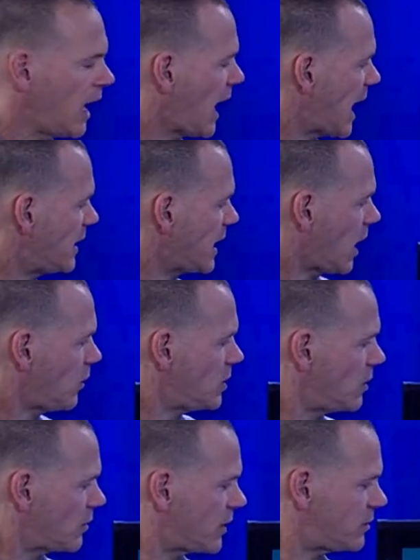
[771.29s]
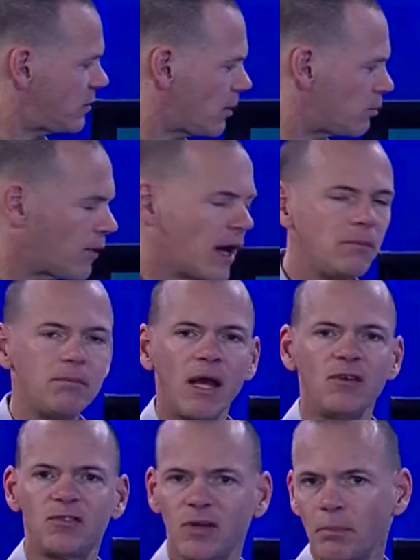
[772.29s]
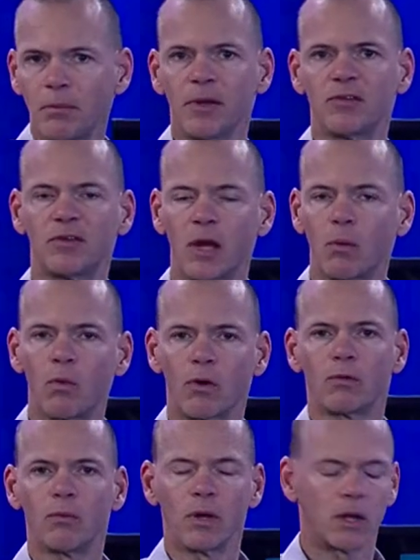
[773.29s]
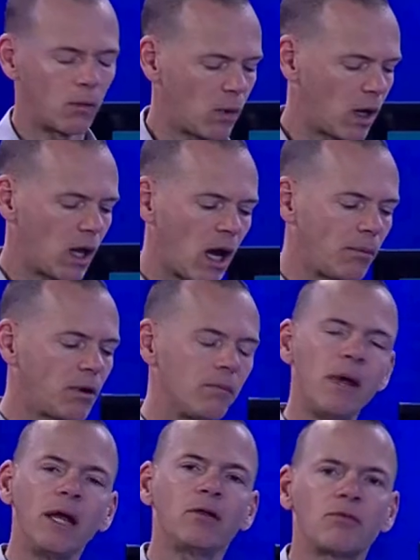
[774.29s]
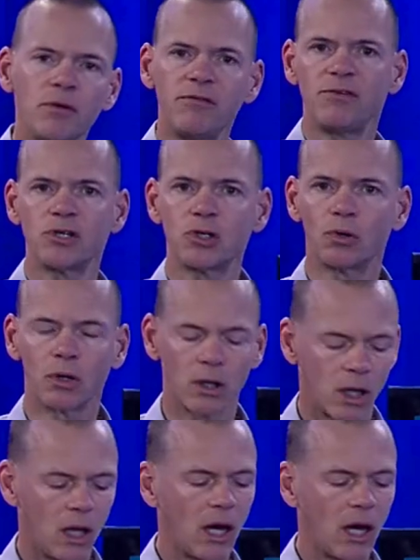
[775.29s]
And now we know that there are brain based supplements that work really well. How about omega 3 fish oil?